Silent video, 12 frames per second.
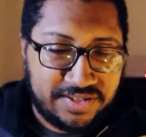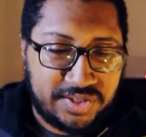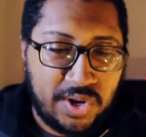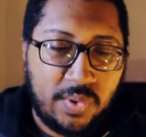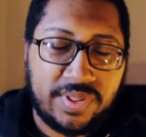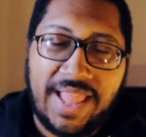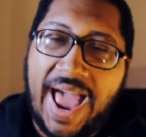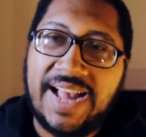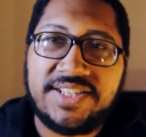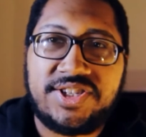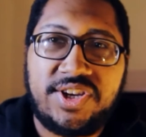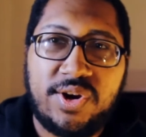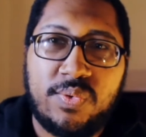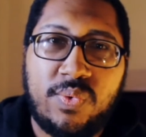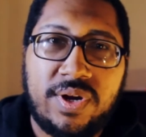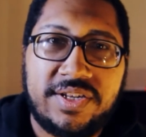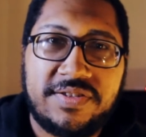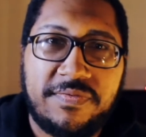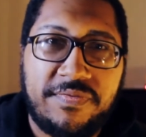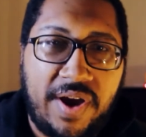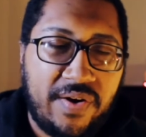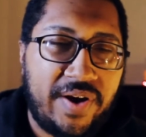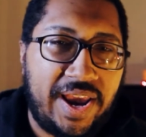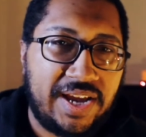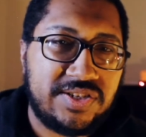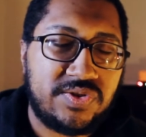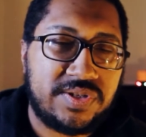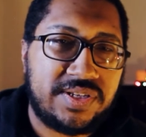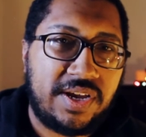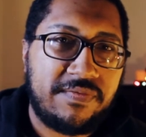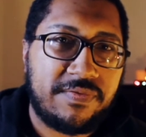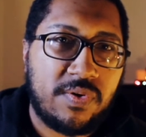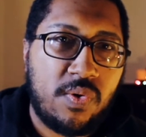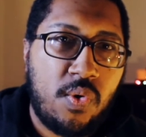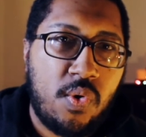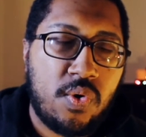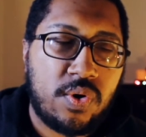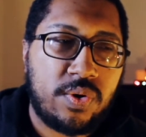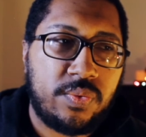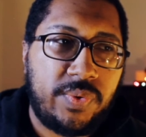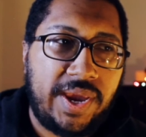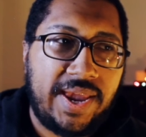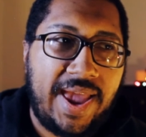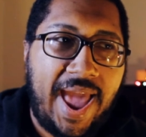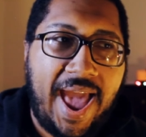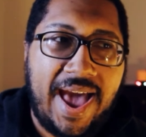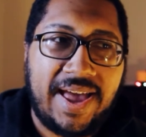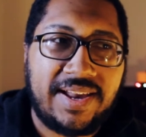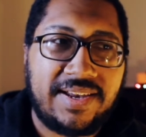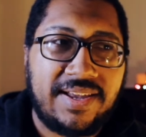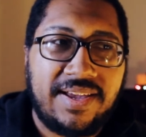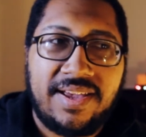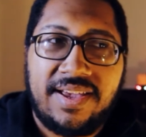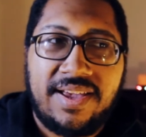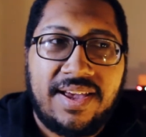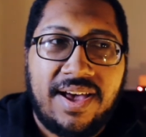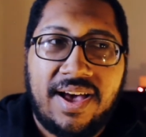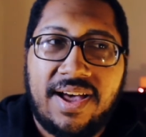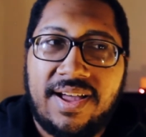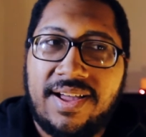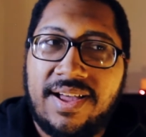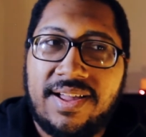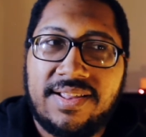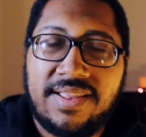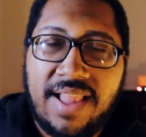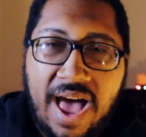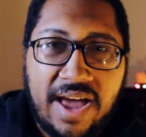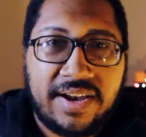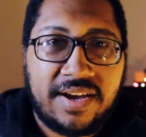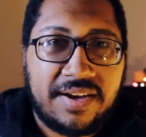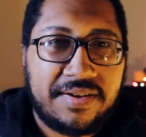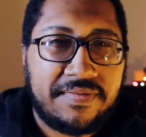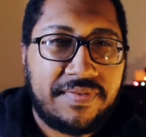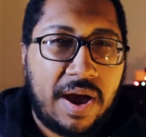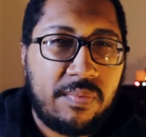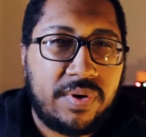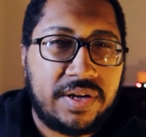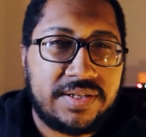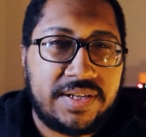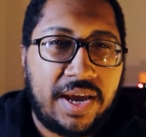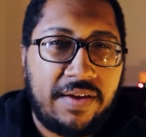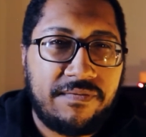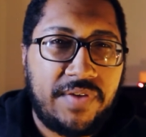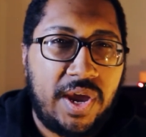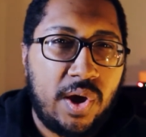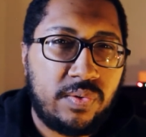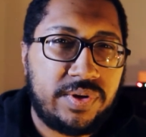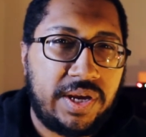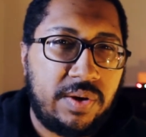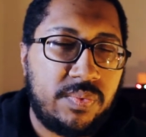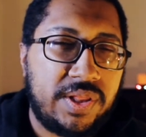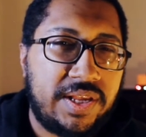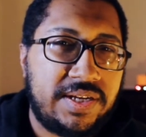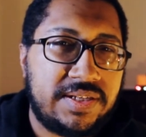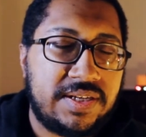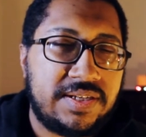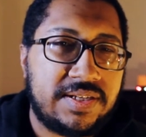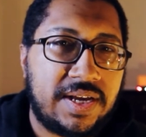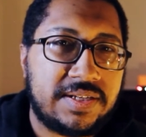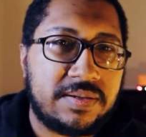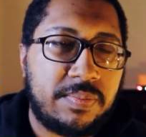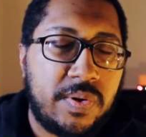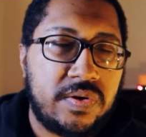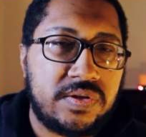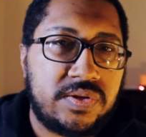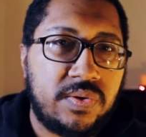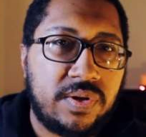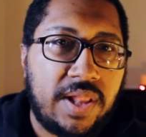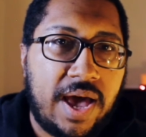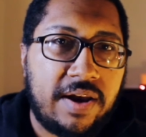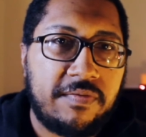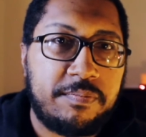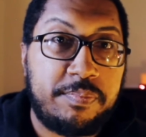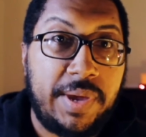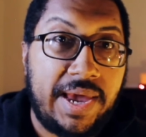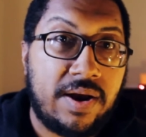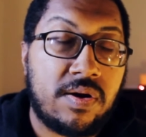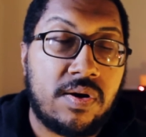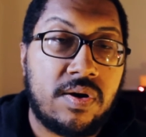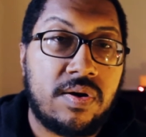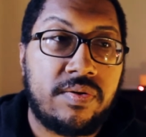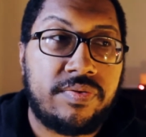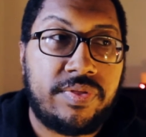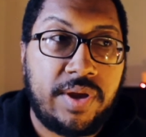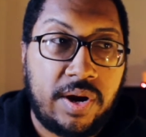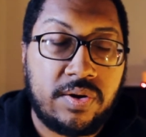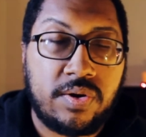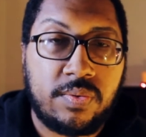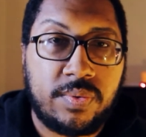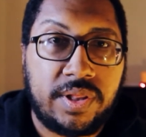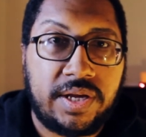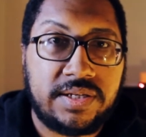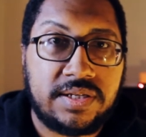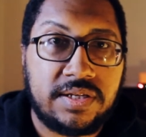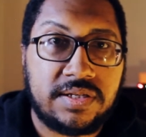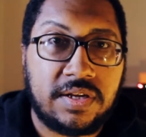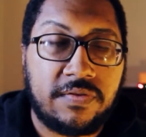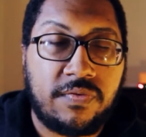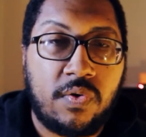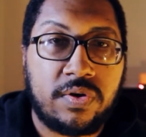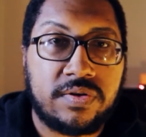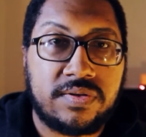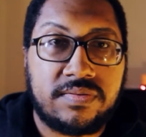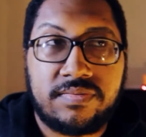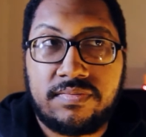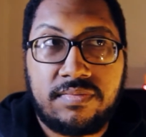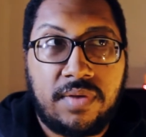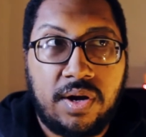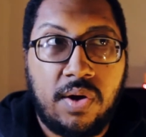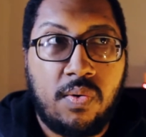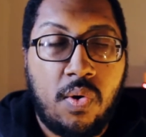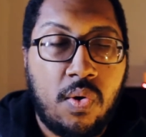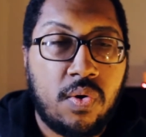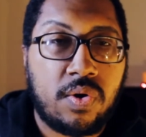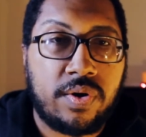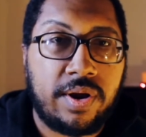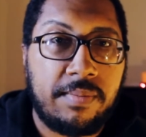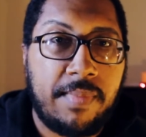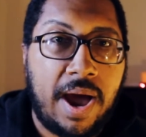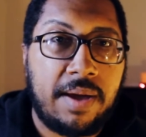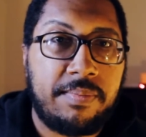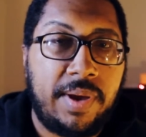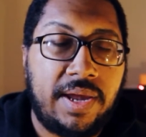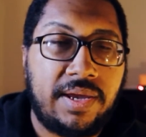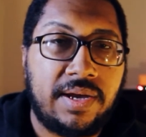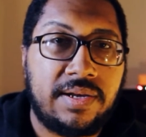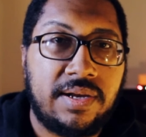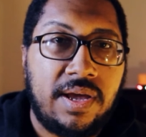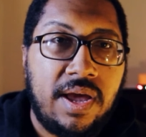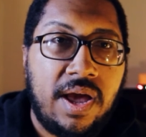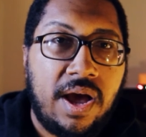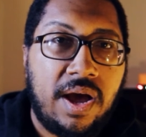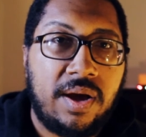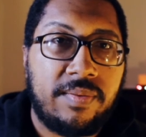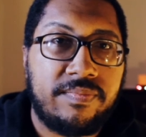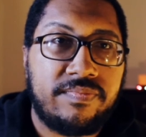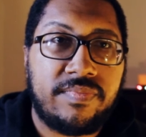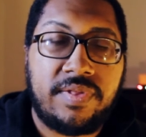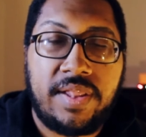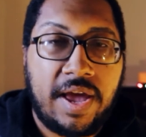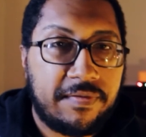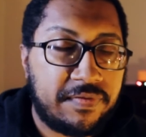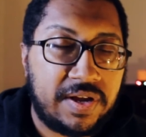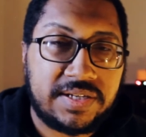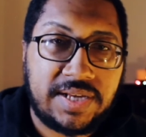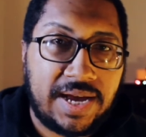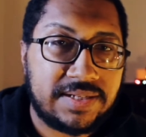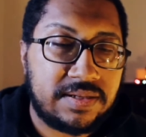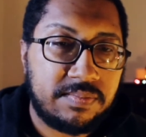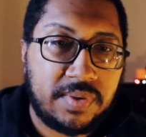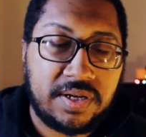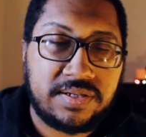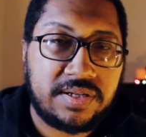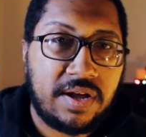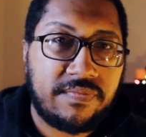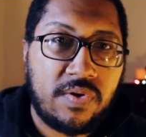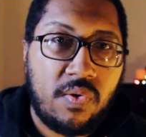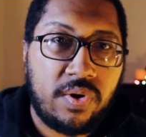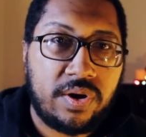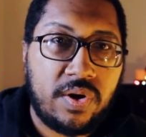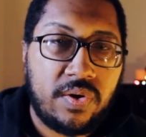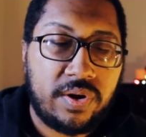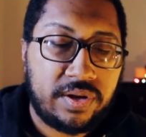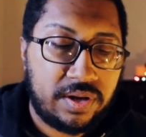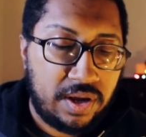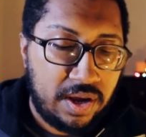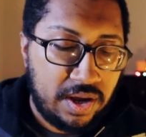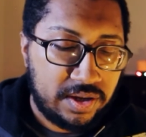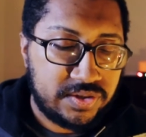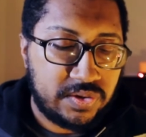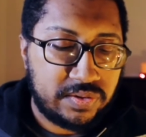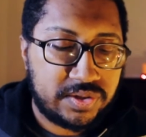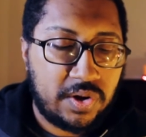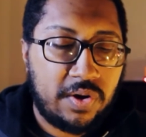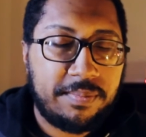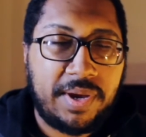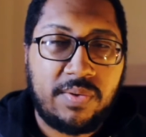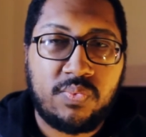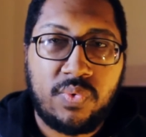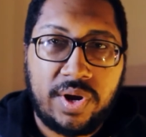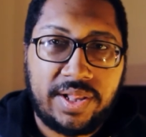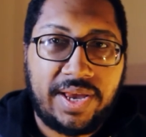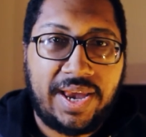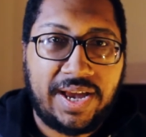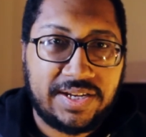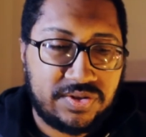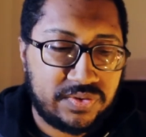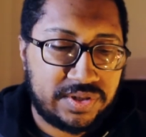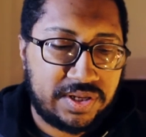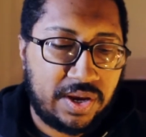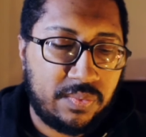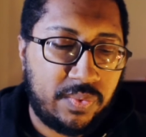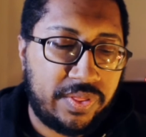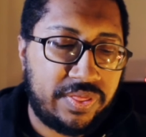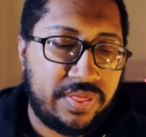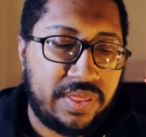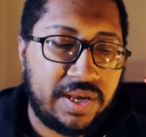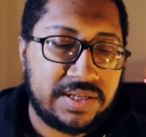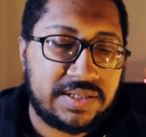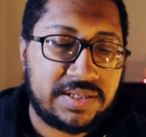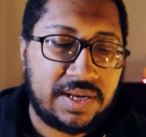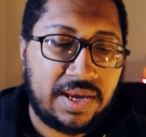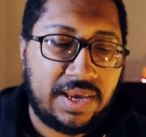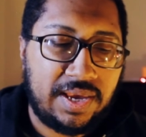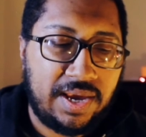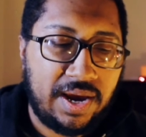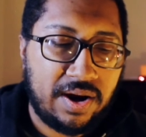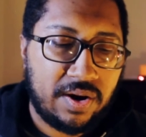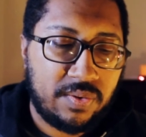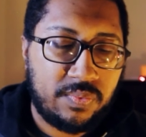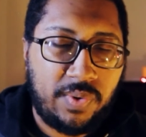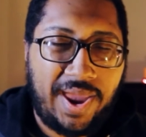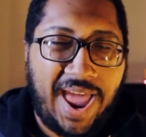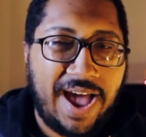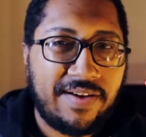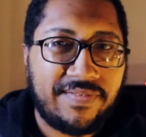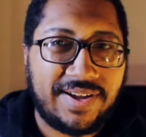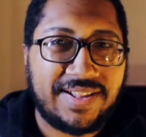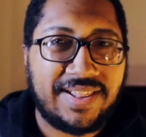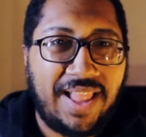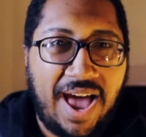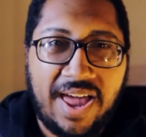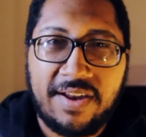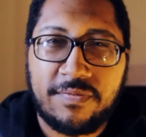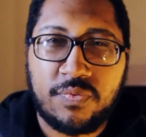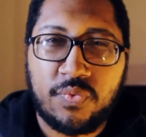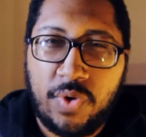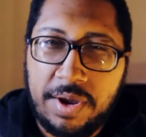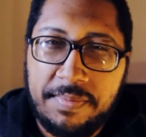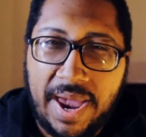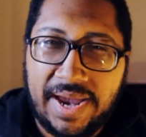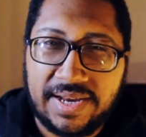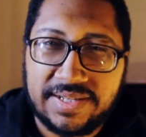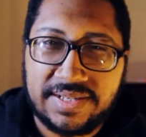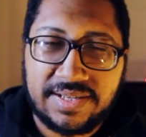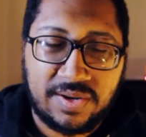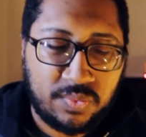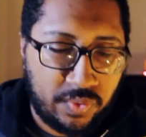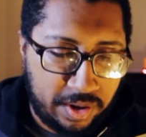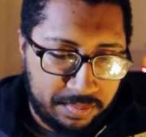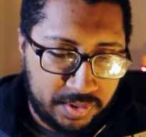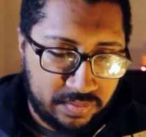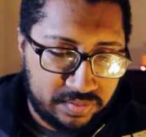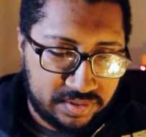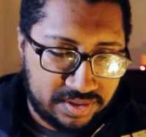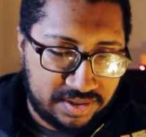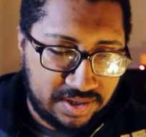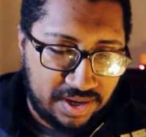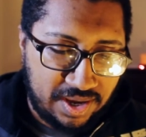So last year was very interesting for horror. We had a lot of, I want to say, VOD releases as opposed to a lot of bigger theater releases as far as, you know, horror, in my opinion. Netflix had some good stuff going on. So it's going to be really interesting with this year. We have a lot of remakes, reboots.